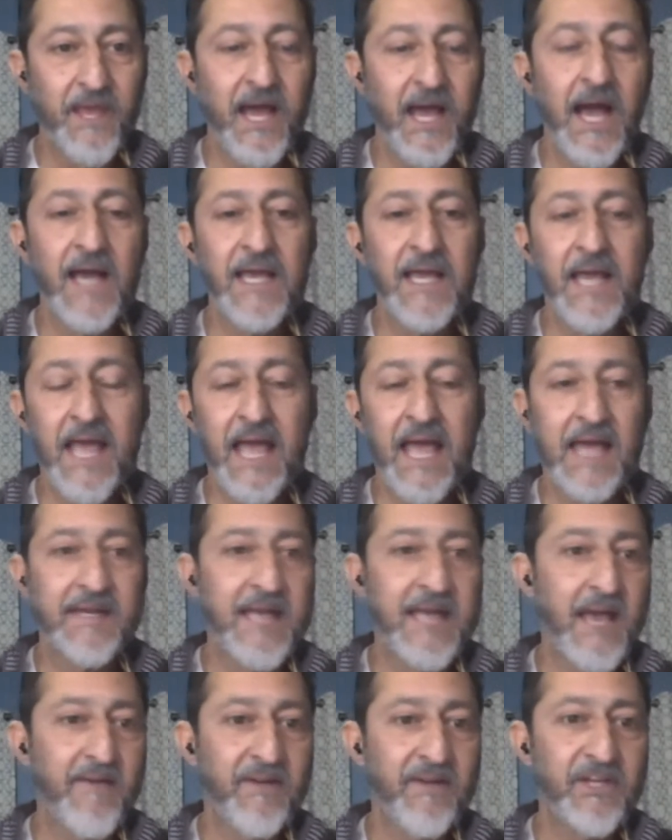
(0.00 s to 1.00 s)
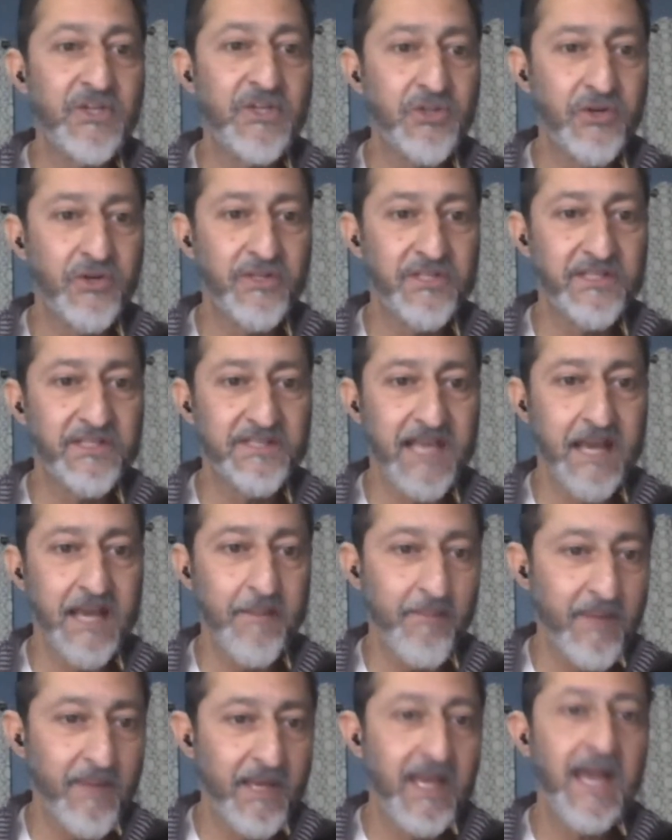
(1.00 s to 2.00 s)
I had to have an insurance
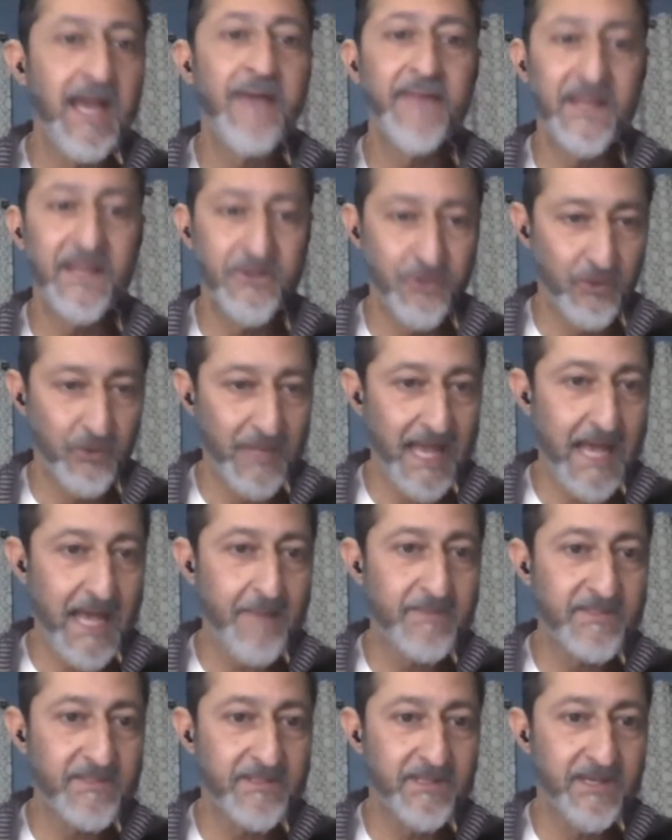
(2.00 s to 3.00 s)
exam, and they drew labs,